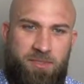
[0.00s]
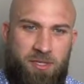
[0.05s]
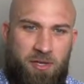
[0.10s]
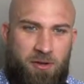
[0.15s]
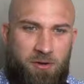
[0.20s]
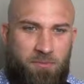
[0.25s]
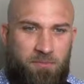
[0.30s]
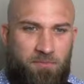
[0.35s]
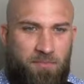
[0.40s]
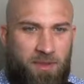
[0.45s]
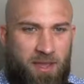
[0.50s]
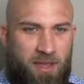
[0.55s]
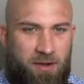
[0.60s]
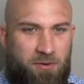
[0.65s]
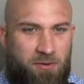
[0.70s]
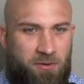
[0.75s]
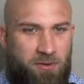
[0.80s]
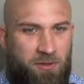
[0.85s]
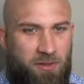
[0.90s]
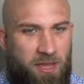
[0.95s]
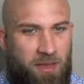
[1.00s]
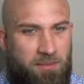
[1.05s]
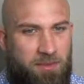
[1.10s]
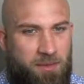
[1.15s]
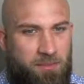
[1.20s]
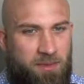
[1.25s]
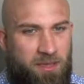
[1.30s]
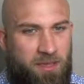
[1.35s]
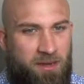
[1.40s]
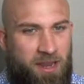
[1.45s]
So I don't claim
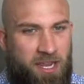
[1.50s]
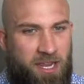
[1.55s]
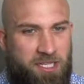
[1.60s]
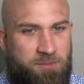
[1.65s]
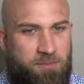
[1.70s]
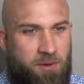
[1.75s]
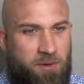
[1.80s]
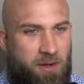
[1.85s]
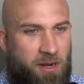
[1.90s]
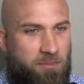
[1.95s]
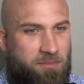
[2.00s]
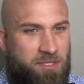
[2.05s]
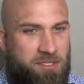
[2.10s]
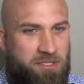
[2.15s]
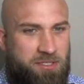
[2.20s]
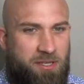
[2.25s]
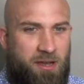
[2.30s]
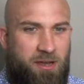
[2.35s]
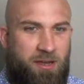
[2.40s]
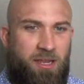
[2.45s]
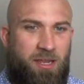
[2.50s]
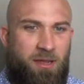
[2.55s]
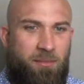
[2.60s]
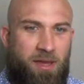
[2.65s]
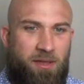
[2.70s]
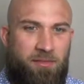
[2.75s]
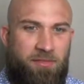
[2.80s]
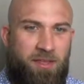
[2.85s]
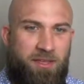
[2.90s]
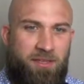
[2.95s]
to be an expert. I'm just talking
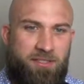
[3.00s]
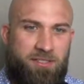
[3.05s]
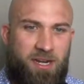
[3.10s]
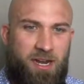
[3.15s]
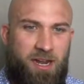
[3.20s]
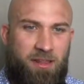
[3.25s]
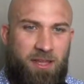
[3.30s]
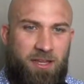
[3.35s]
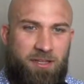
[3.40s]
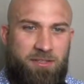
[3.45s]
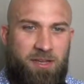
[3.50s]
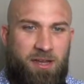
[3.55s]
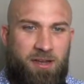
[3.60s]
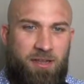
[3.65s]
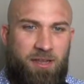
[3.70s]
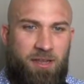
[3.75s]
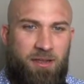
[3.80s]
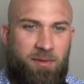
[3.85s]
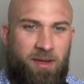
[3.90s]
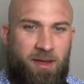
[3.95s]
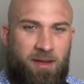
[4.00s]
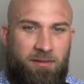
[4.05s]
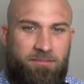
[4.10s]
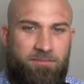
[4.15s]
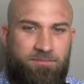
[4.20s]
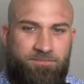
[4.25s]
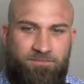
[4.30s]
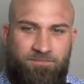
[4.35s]
about things that I like talking about.